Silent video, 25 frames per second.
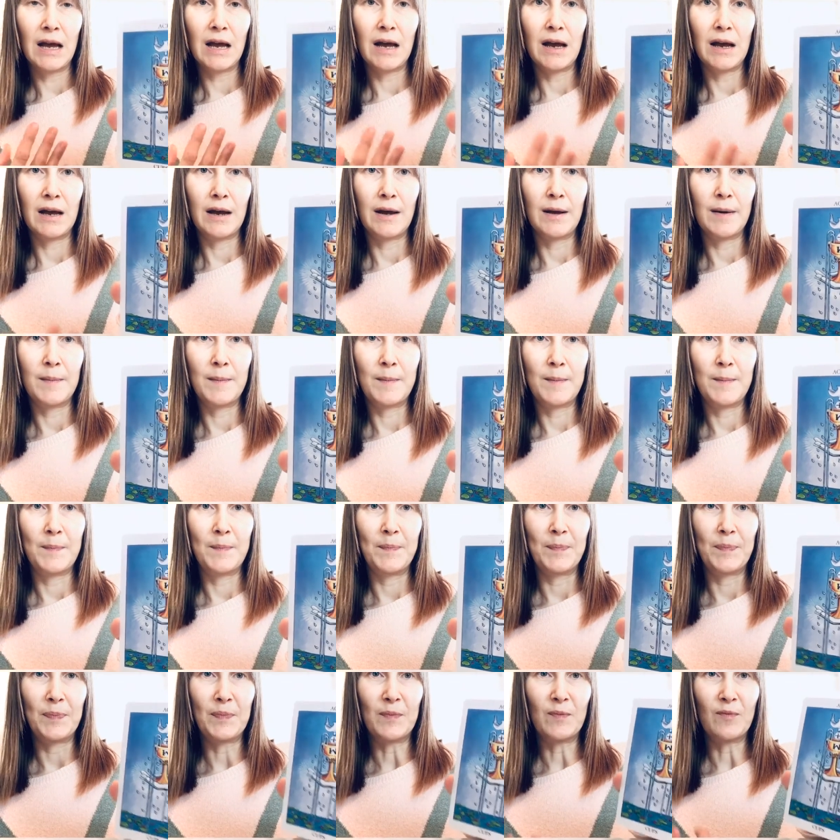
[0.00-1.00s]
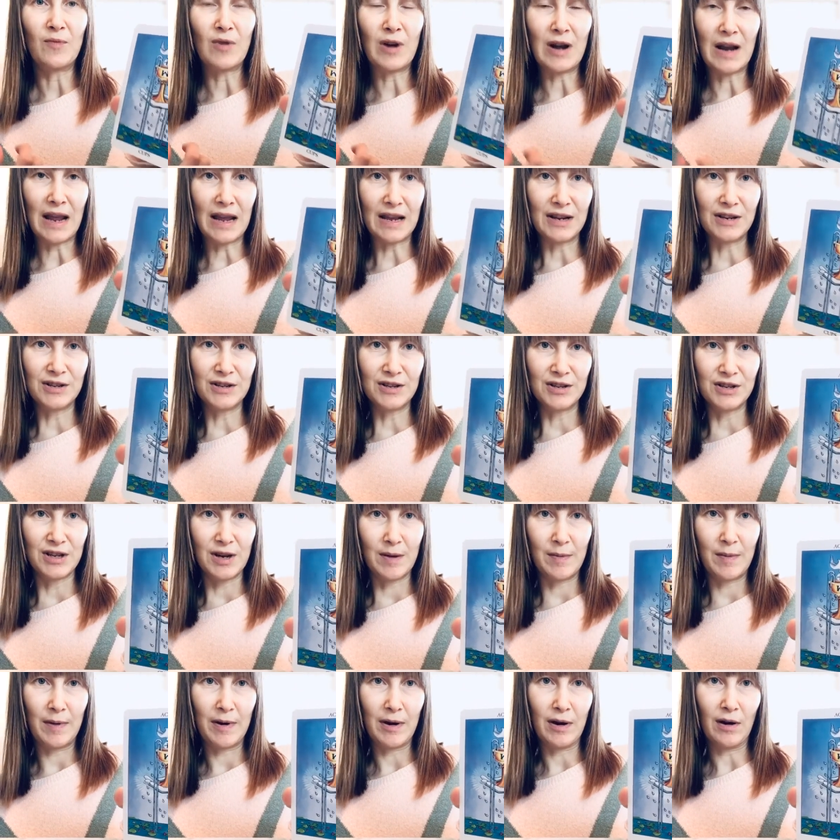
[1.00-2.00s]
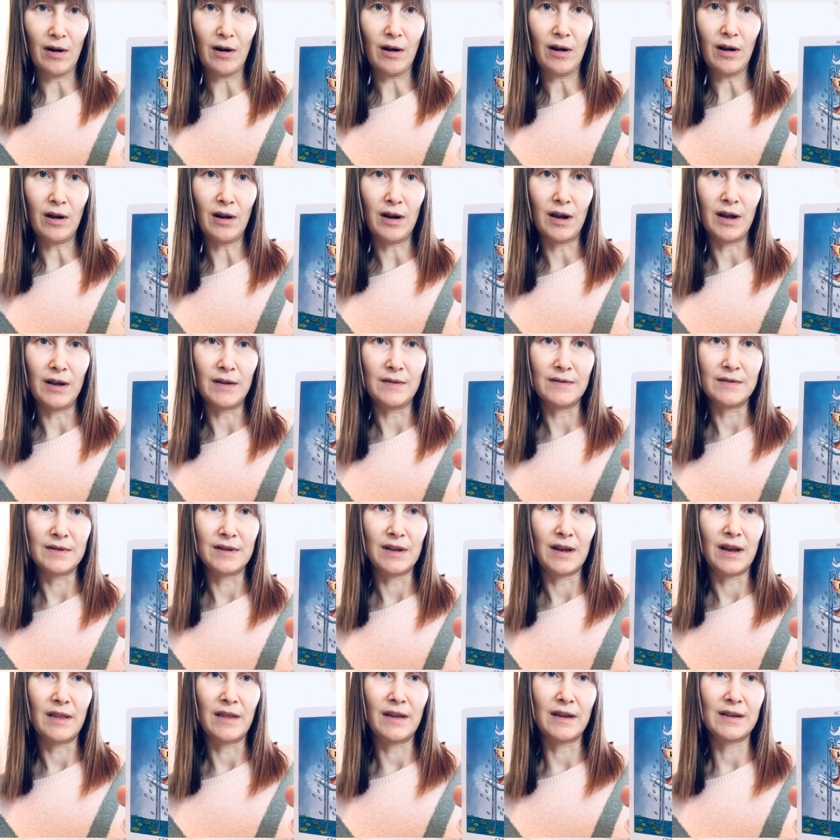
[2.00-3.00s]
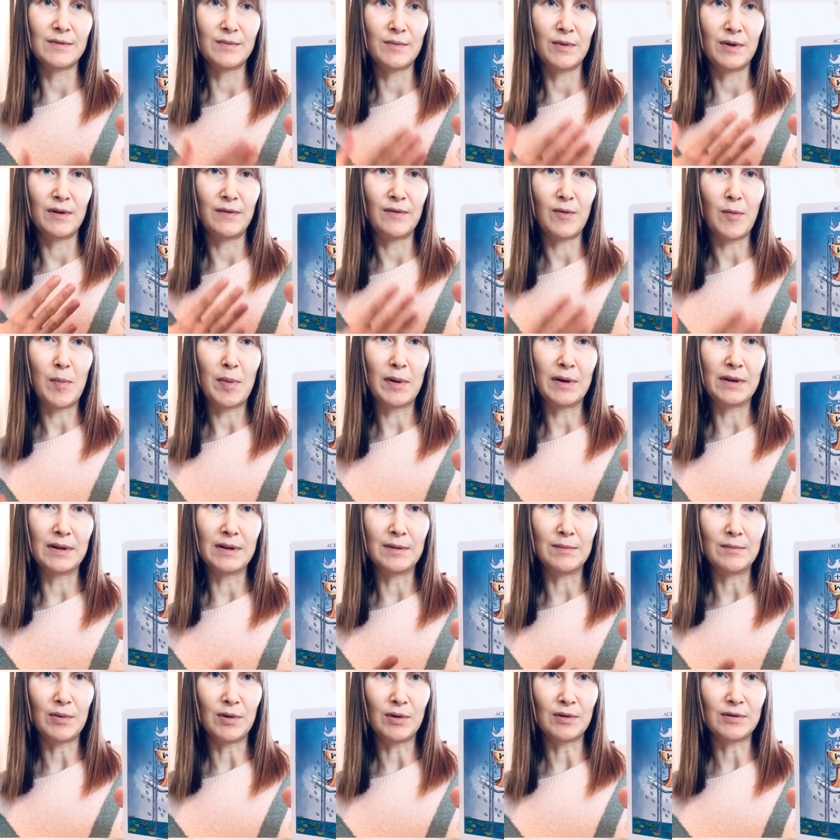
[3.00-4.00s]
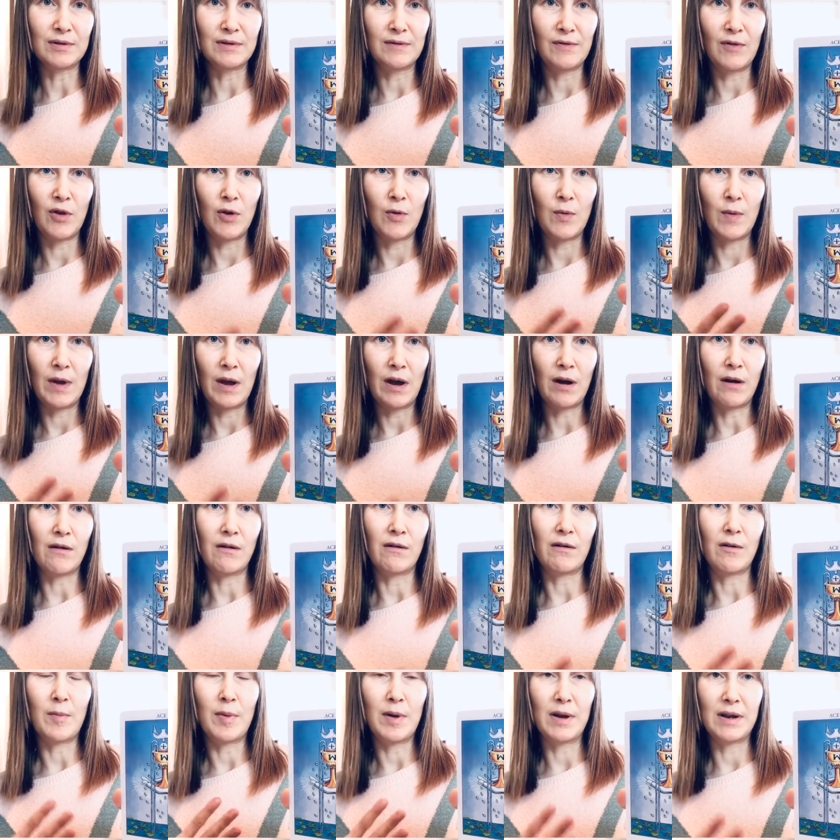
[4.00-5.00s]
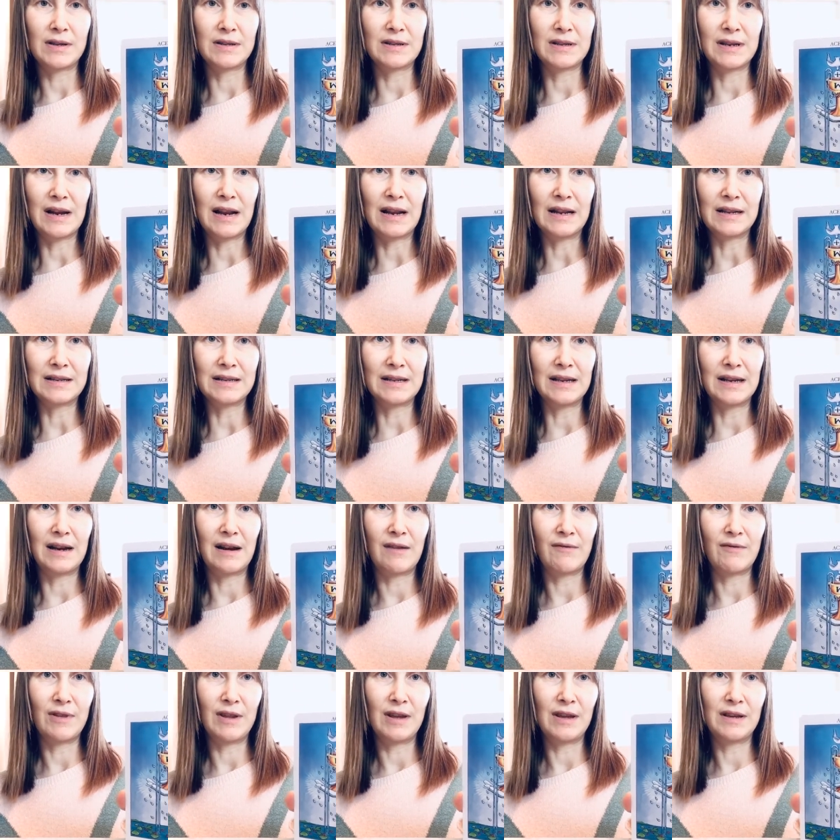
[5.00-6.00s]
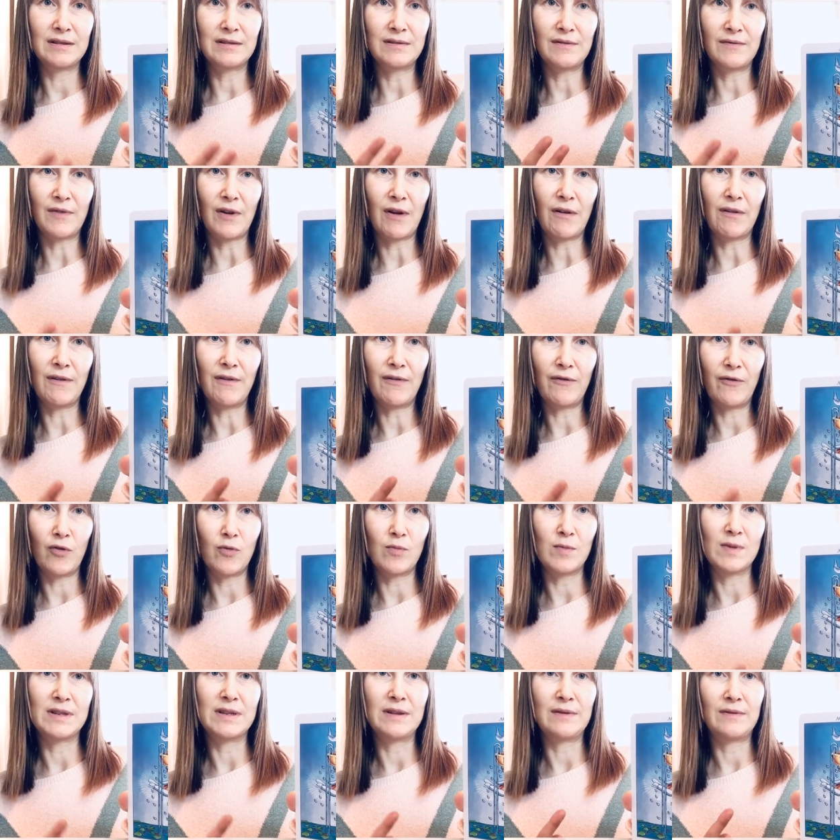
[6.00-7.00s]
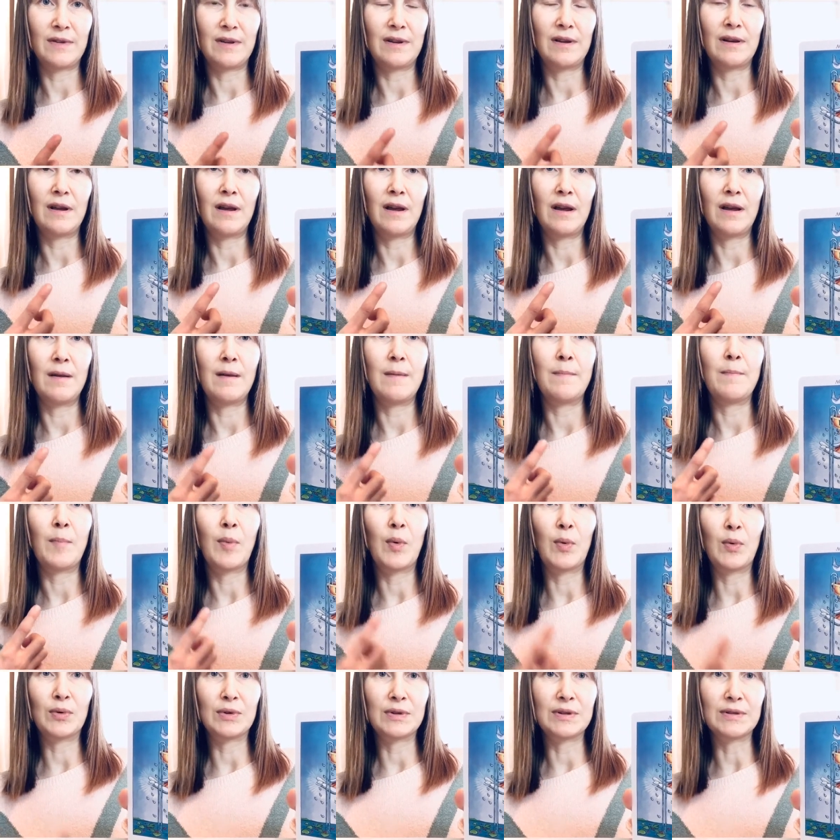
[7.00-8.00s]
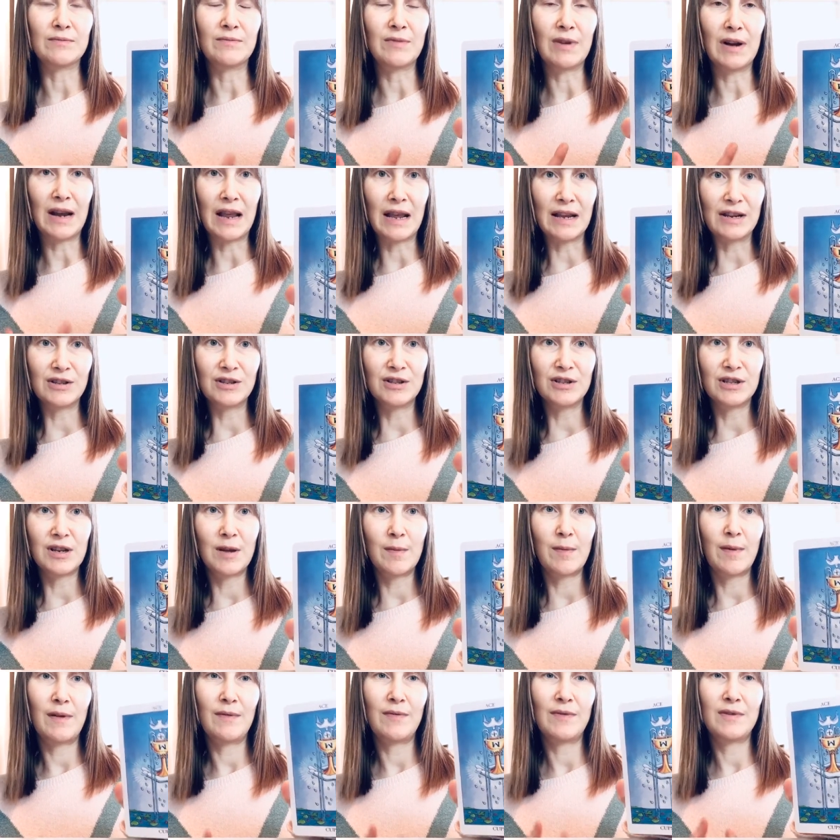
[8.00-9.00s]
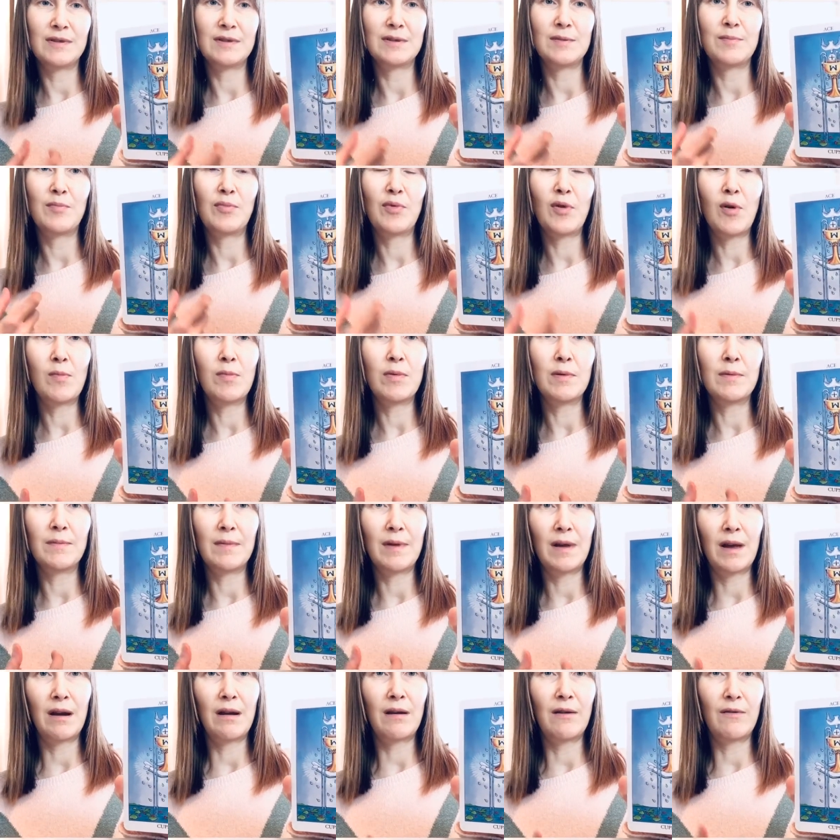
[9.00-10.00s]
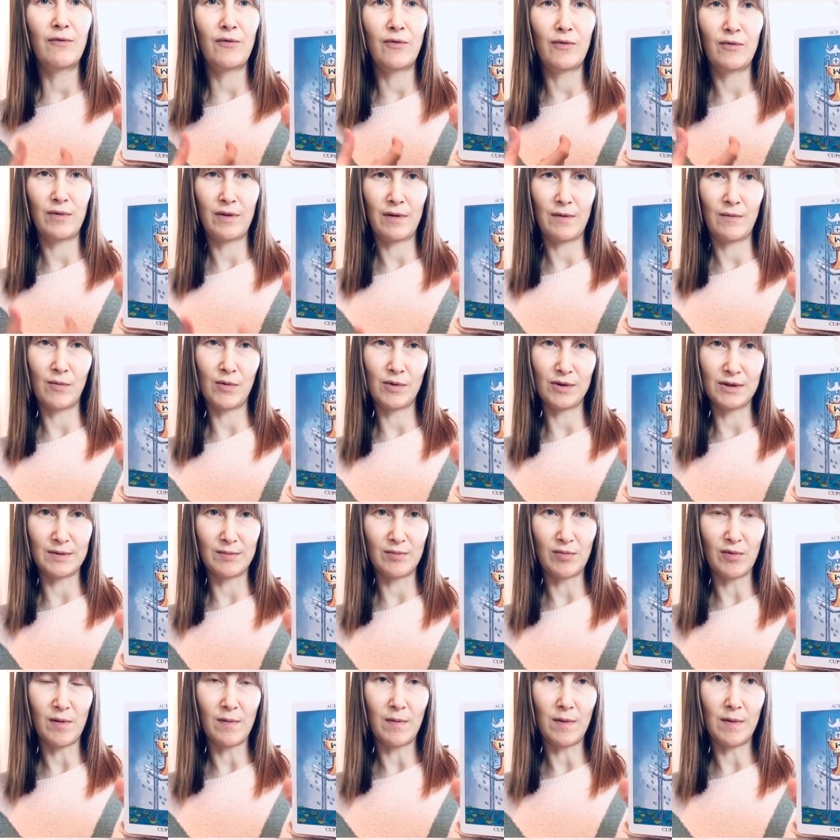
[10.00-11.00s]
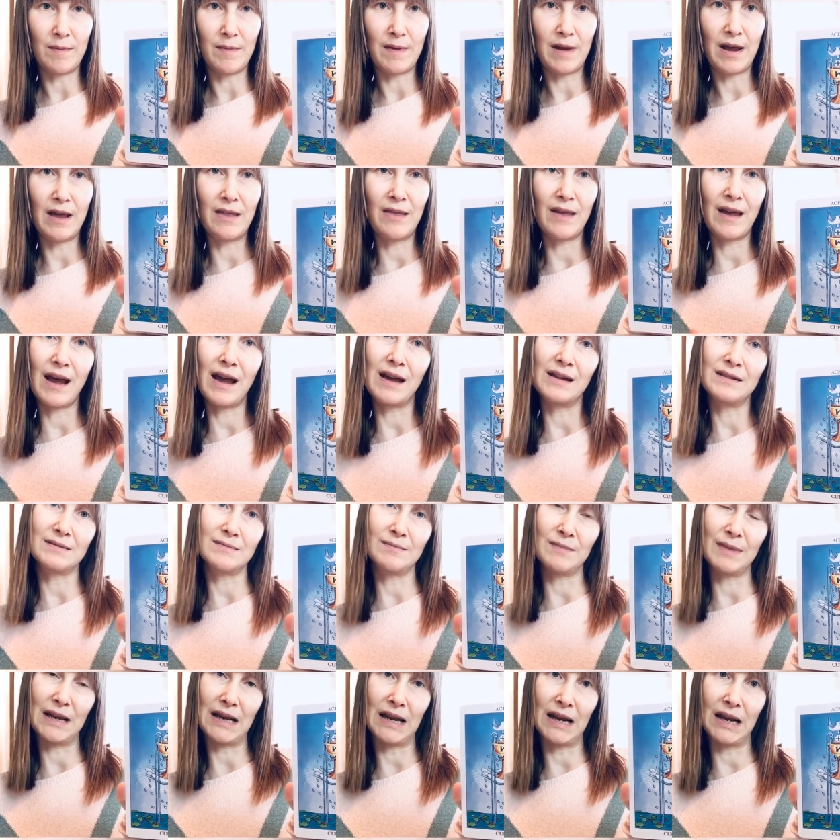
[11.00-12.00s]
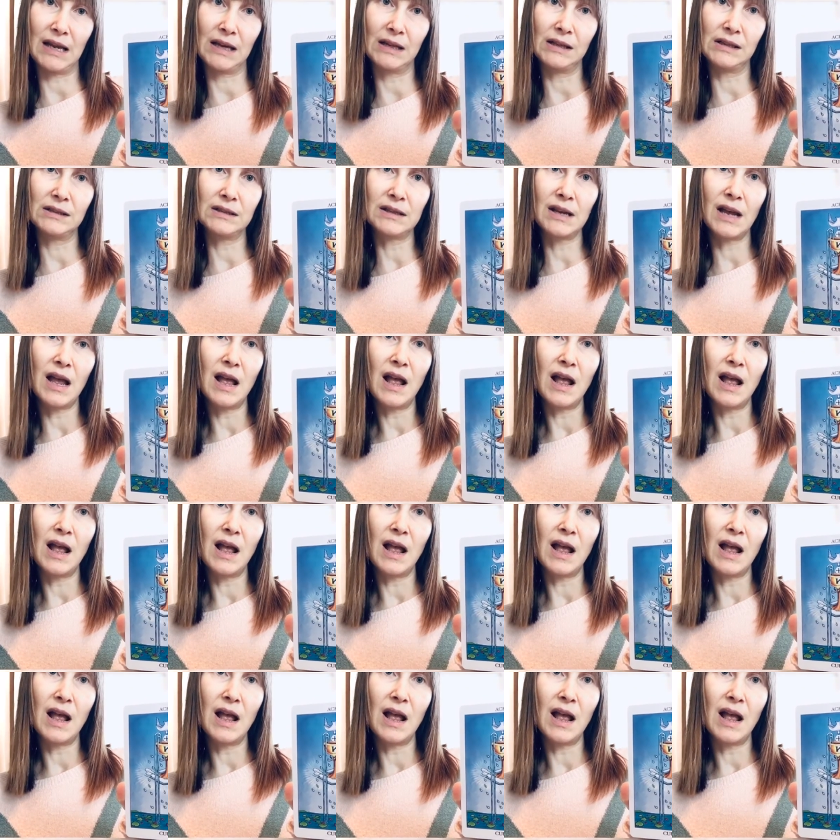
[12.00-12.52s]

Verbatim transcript: um, relationship in our lives, yeah, that's one of the building blocks of who we are, our personality, and everything. It's a very formative and important relationship. If there's a problem there, if there was a problem there that hasn't been healed,